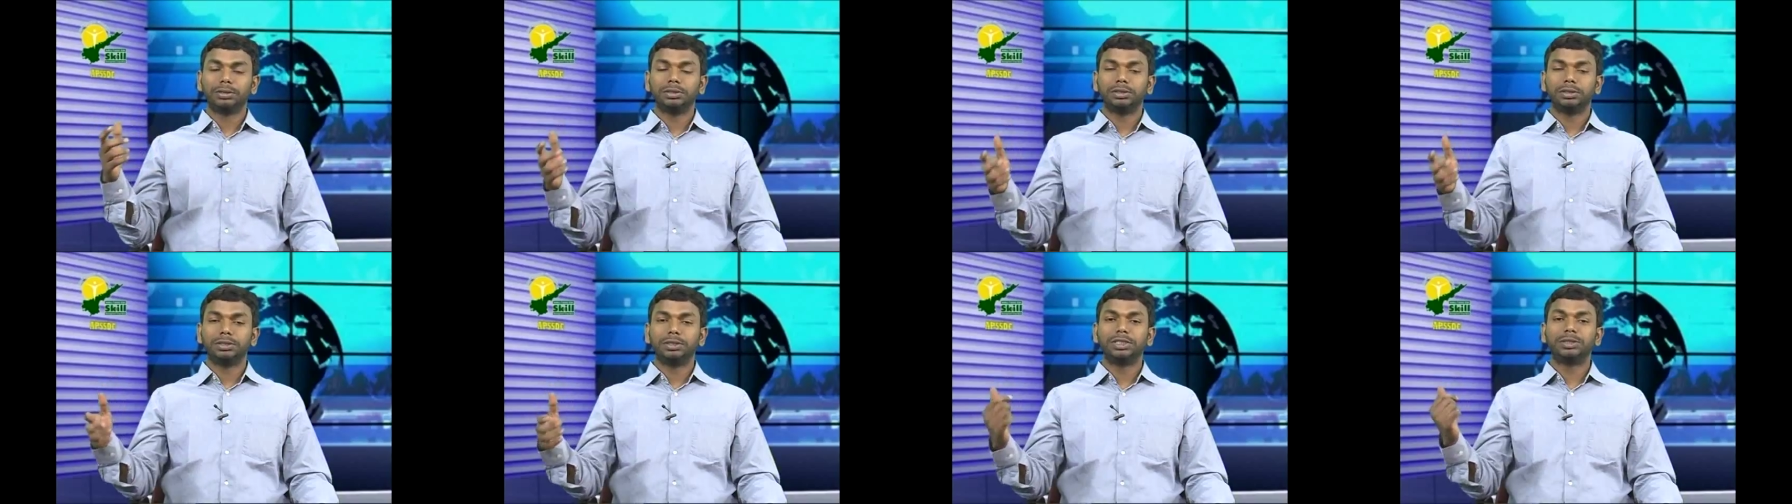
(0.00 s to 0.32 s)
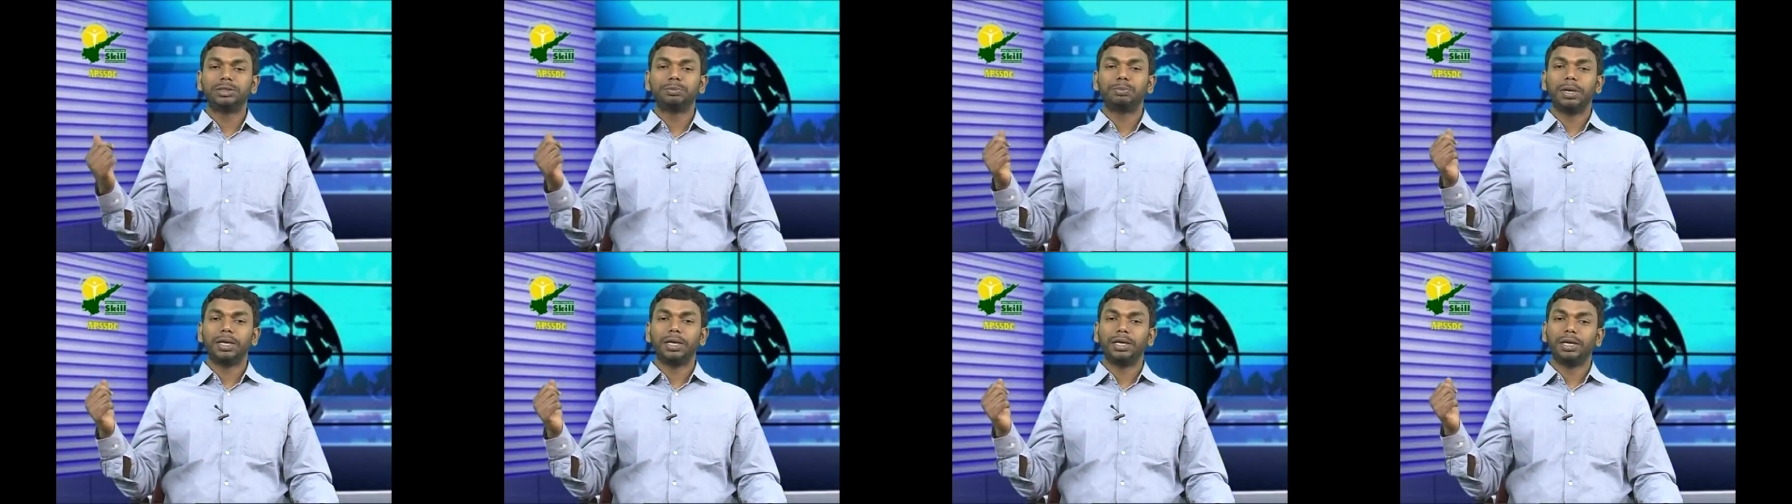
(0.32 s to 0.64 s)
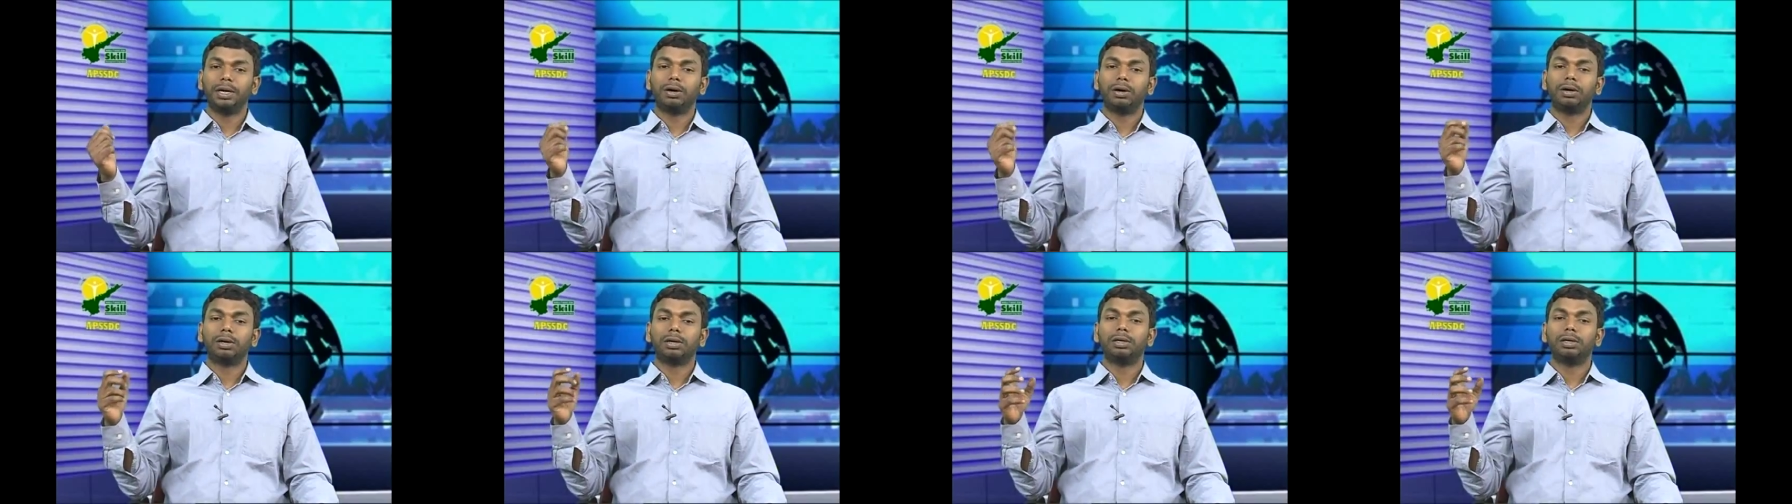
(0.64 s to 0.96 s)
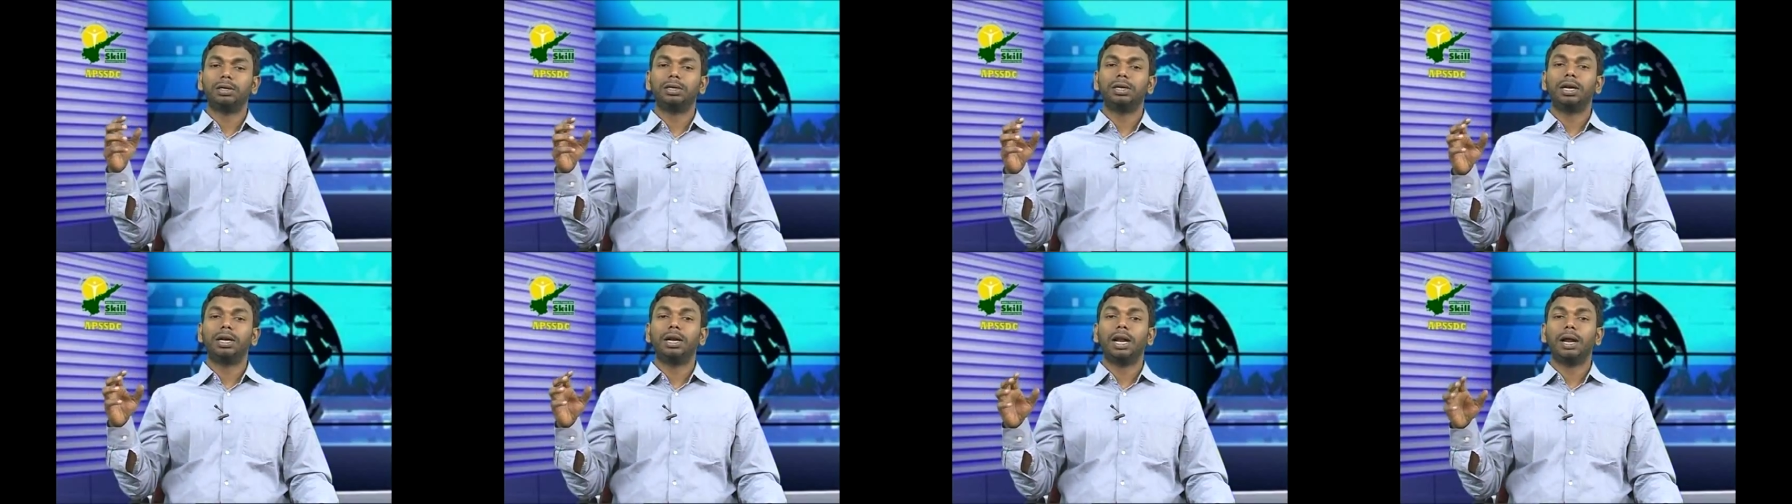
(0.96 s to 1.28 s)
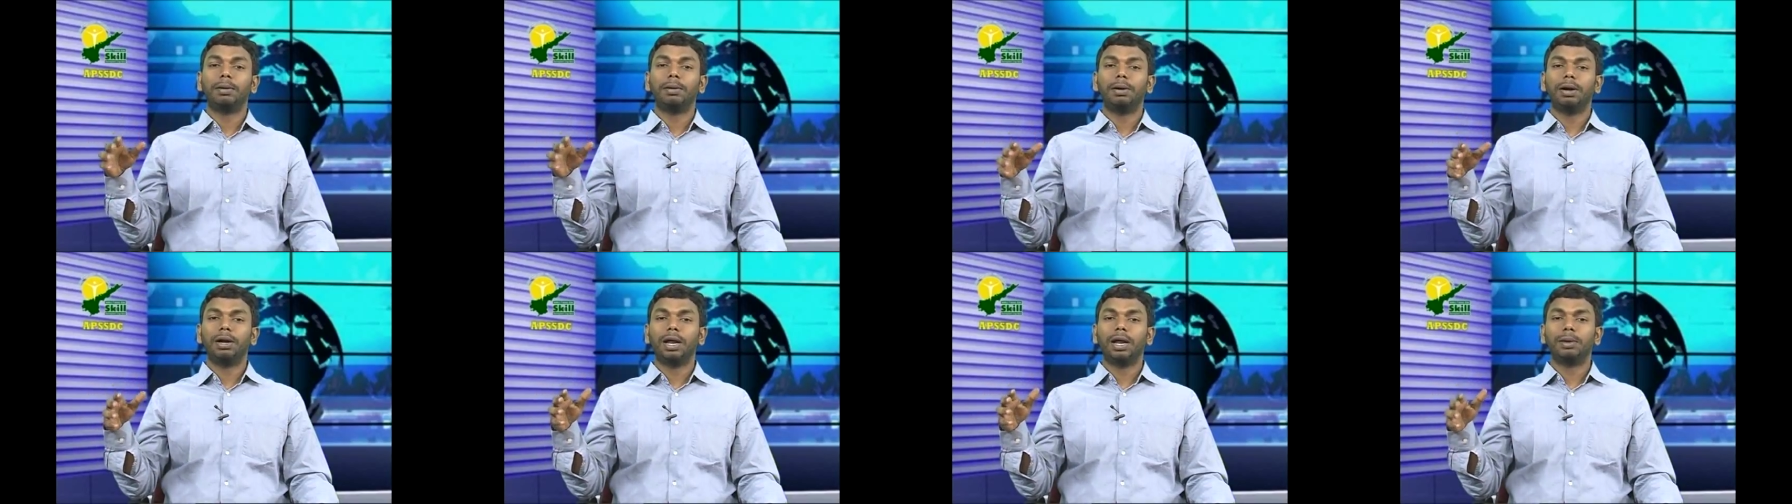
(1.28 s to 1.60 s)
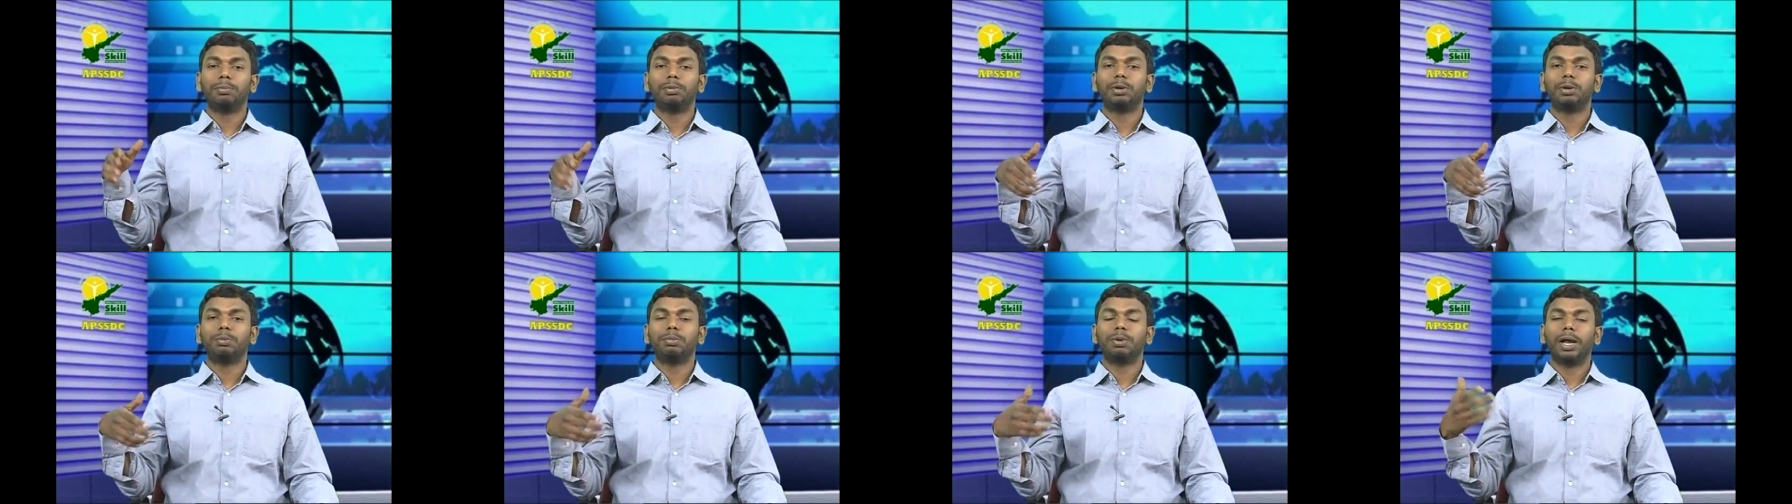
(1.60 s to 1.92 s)
display or
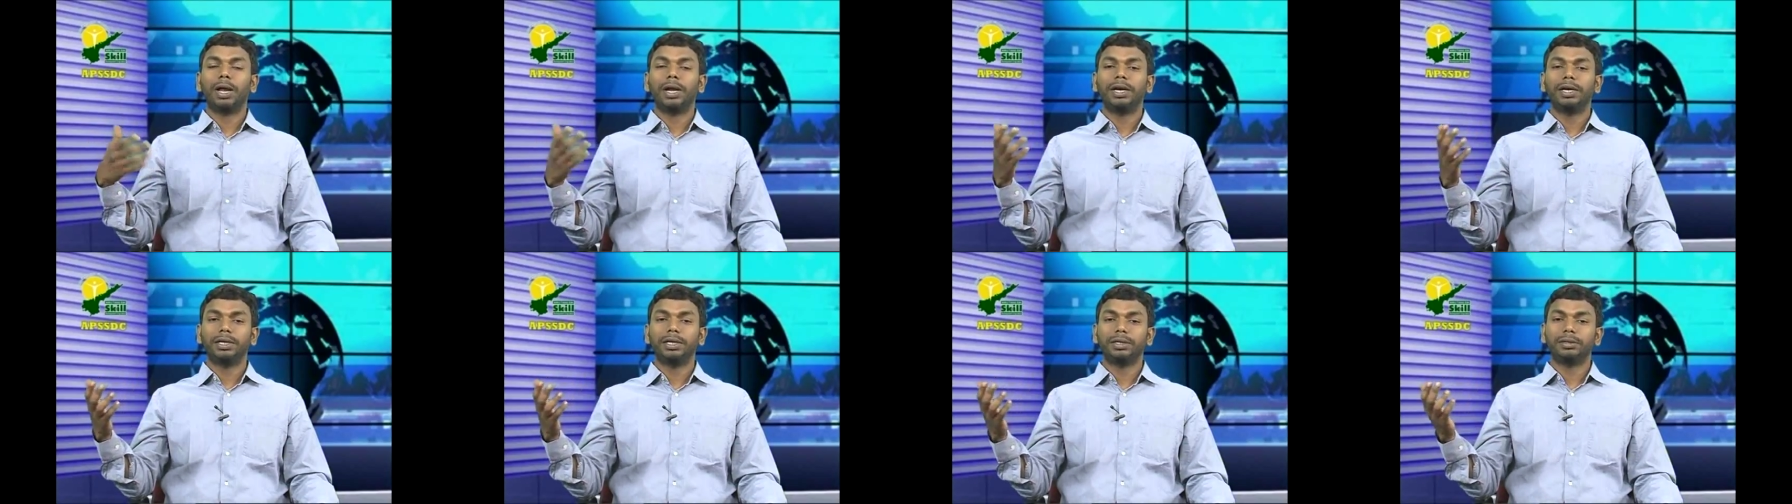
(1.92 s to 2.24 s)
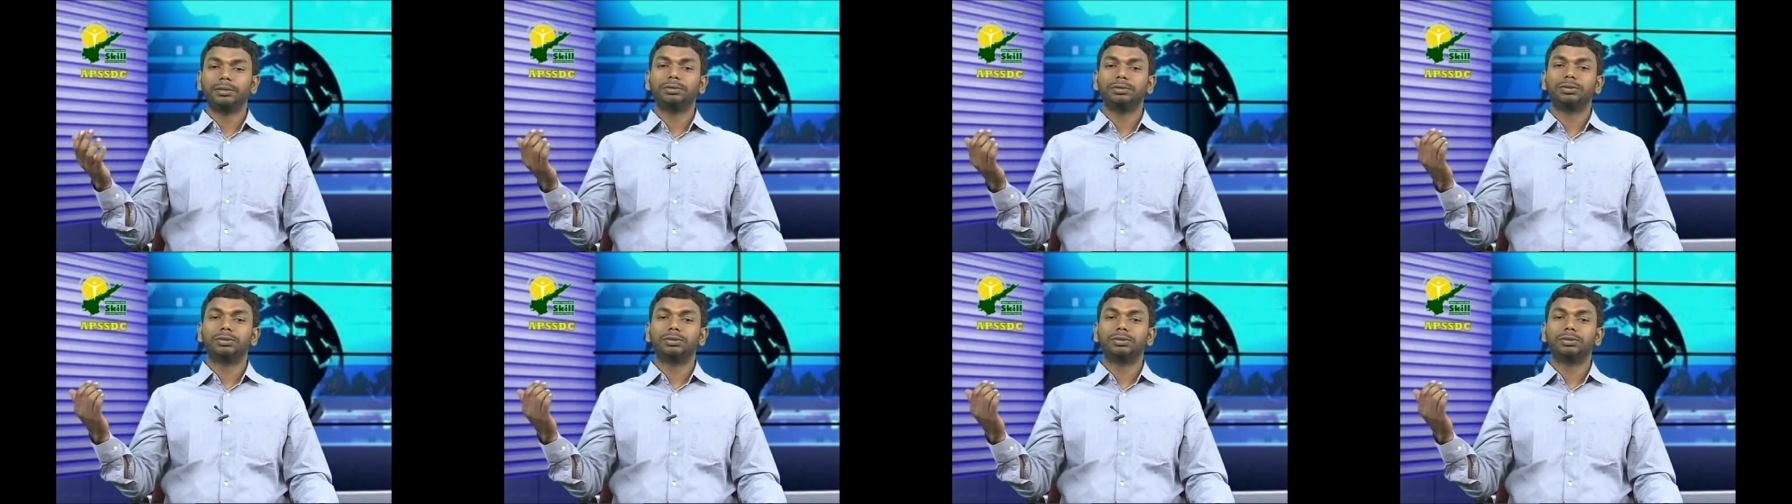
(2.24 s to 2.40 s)
laptop lighting.